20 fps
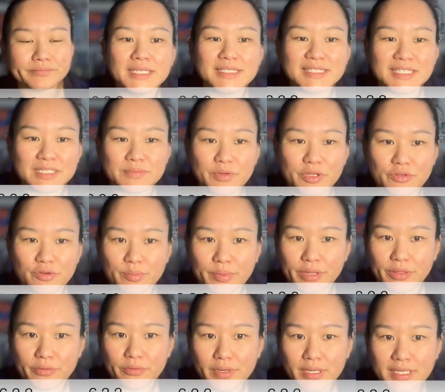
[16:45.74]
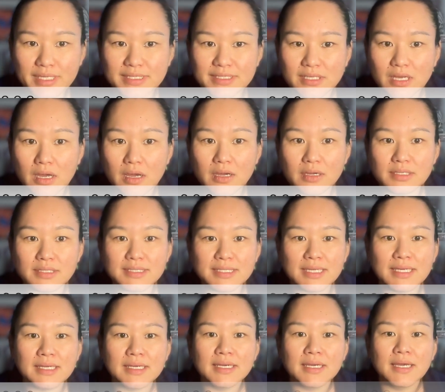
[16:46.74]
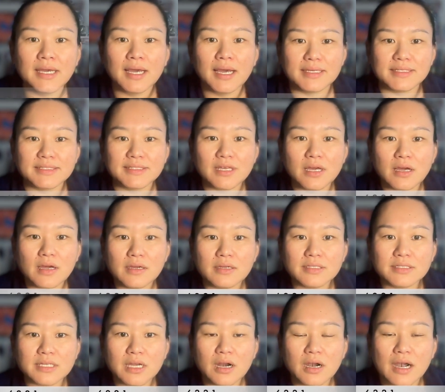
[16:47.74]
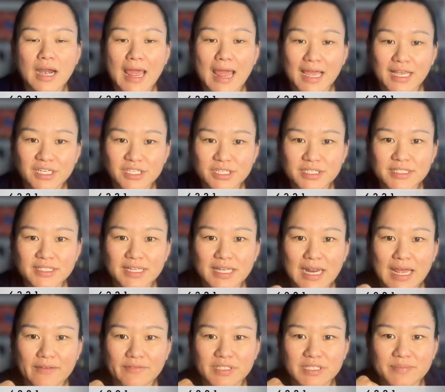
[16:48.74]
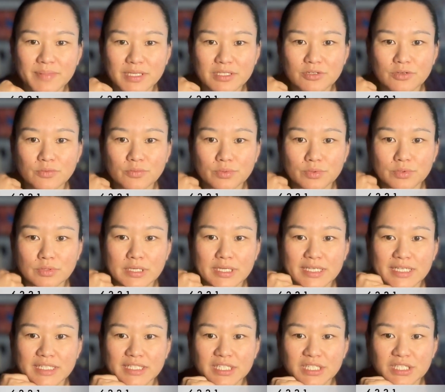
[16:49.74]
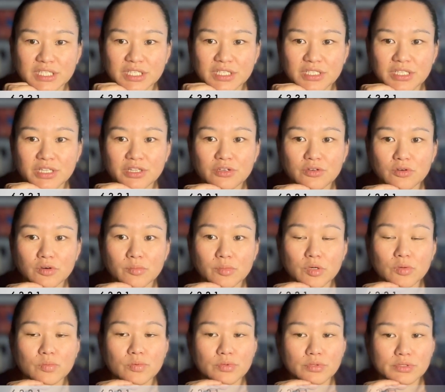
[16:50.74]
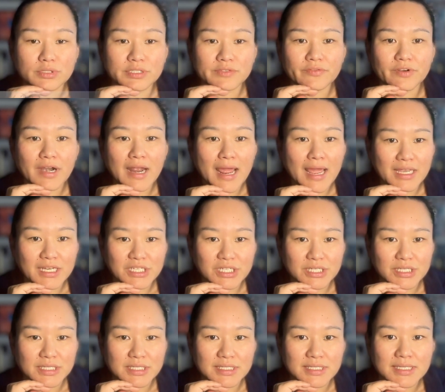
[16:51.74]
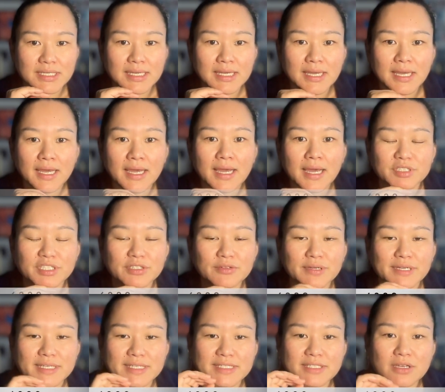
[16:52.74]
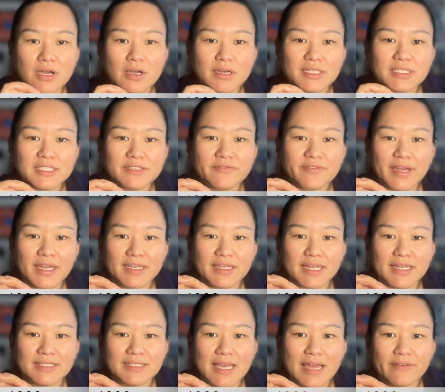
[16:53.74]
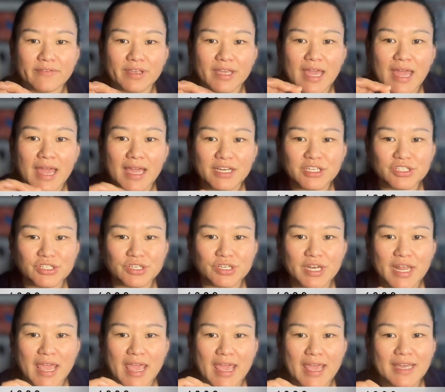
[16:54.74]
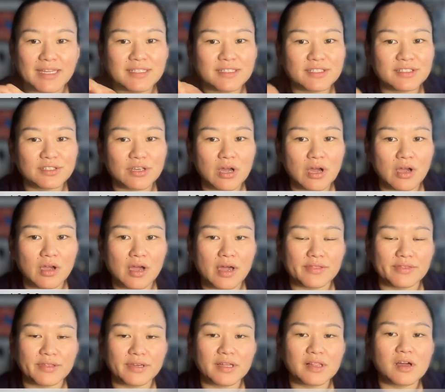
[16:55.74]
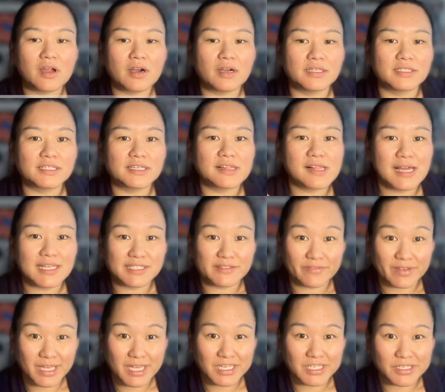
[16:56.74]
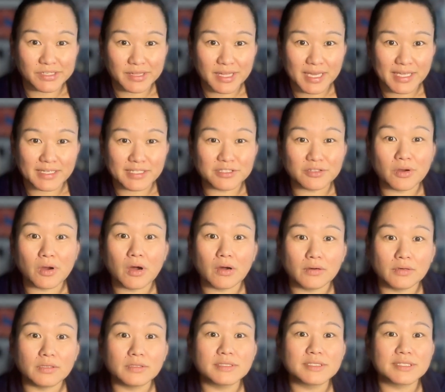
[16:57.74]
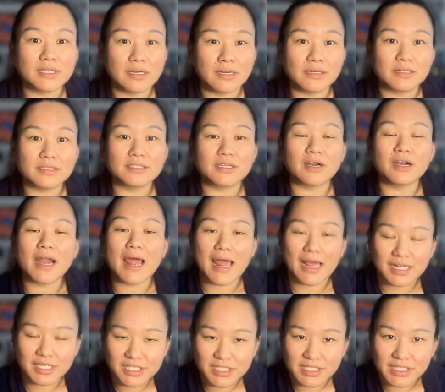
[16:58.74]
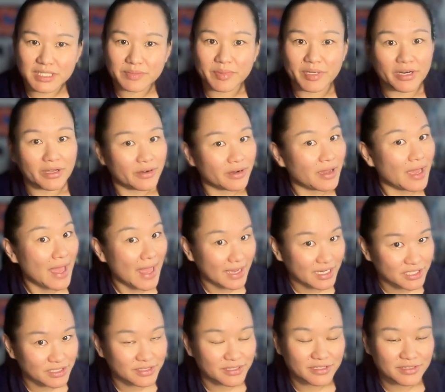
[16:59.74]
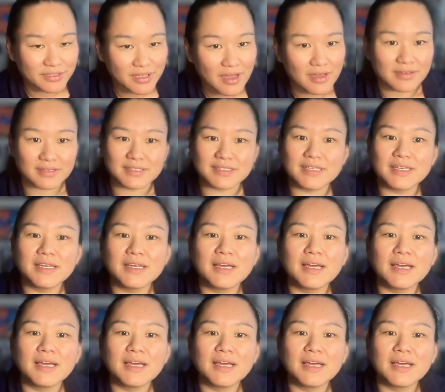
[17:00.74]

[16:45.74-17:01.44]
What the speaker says: 6.3.3, songs. Songs are actions that have a special rule in addition to the normal rules for actions. So a song is defined as having action and song on the card's classification line. So all songs are actions, but not all actions are songs.